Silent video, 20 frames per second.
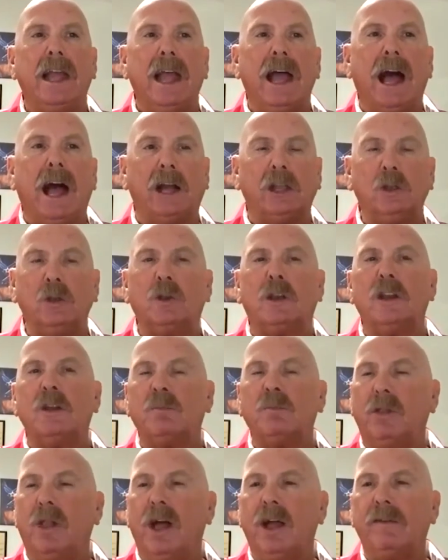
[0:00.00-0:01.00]
you can
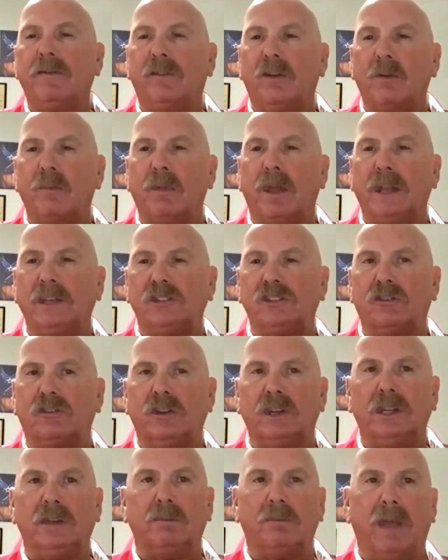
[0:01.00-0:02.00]
apply for a Main
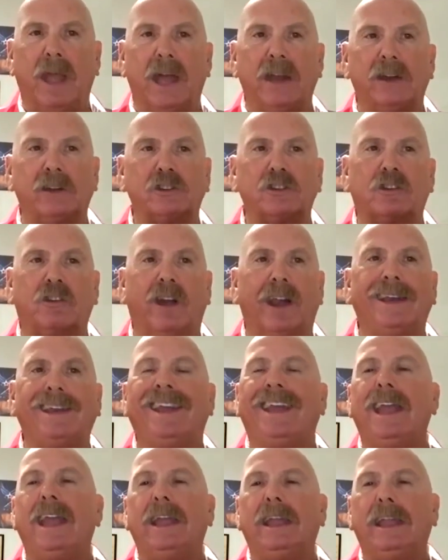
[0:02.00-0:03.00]
Street Matters grant,
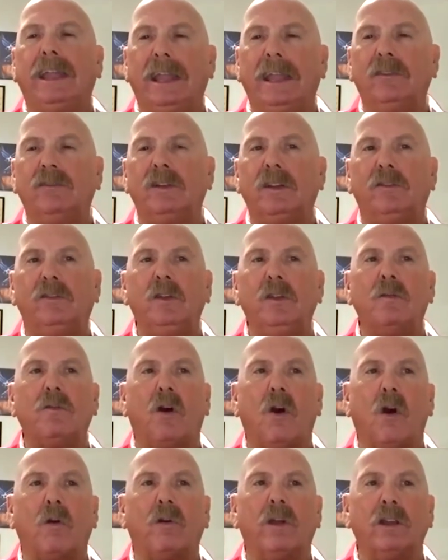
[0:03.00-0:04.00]
even if you've
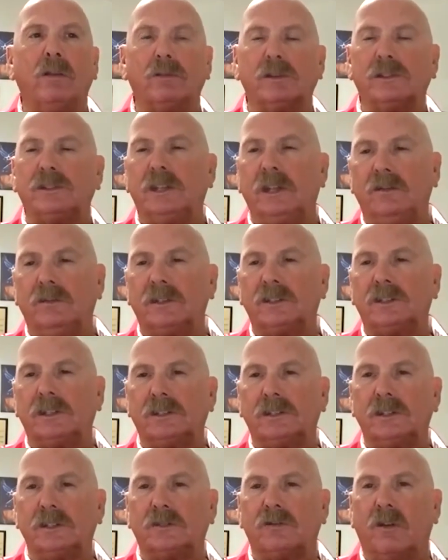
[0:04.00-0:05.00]
already received
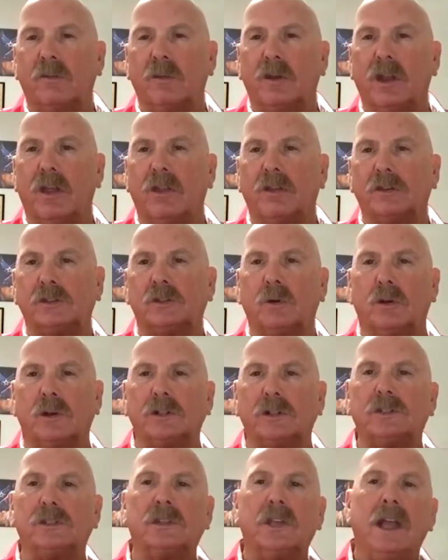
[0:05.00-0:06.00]
assistance from another
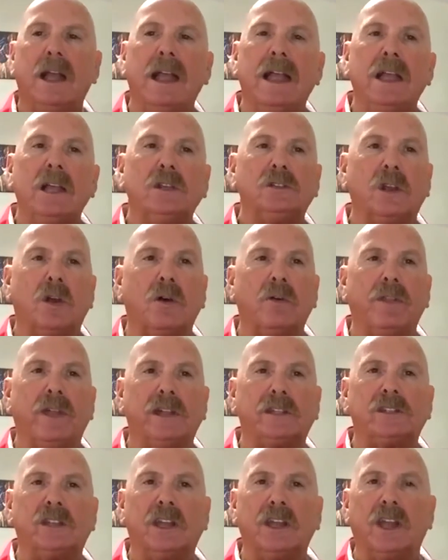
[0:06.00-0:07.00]
source. So
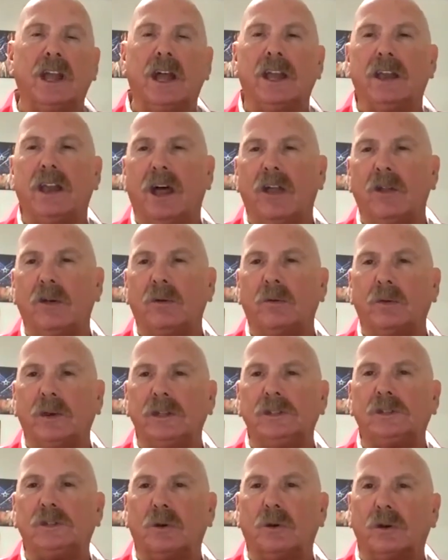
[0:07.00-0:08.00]
that's another
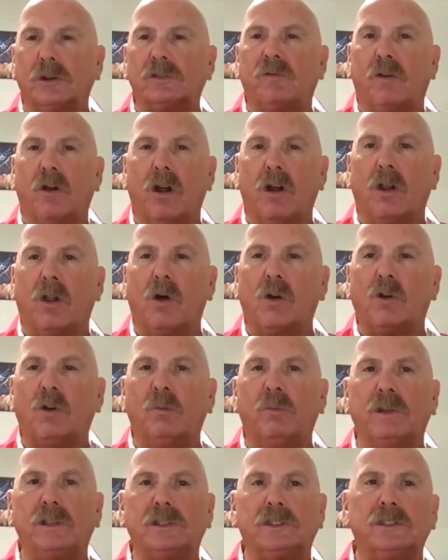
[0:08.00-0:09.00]
resource for our
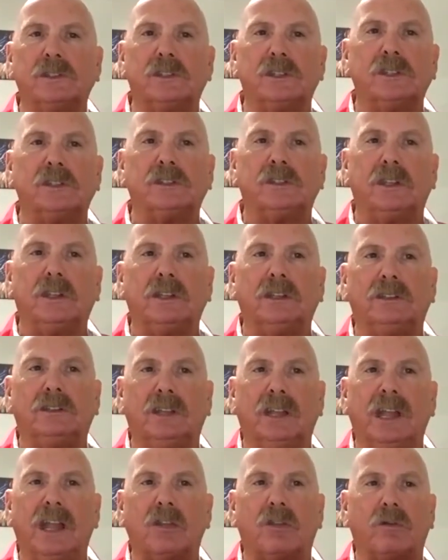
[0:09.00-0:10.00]
local businesses
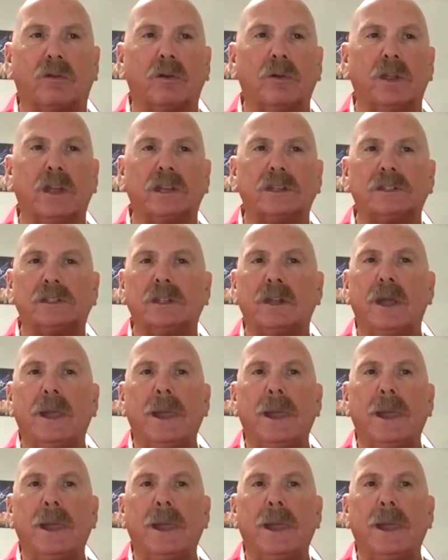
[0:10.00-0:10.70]
to get through this.